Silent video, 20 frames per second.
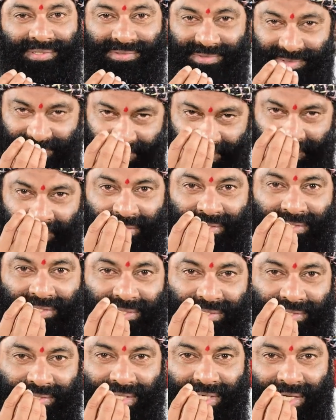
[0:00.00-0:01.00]
there
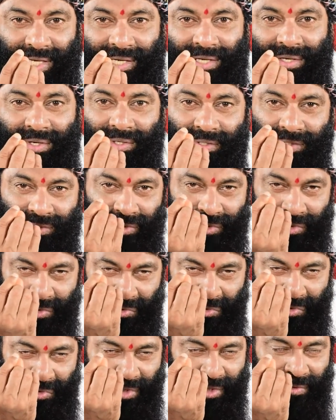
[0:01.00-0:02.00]
is a
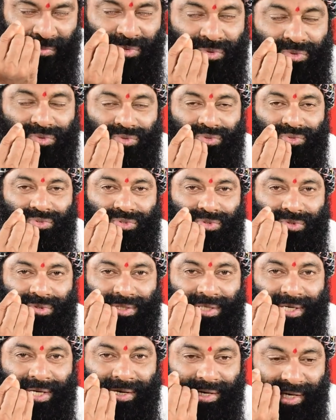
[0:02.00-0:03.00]
nudimuttu.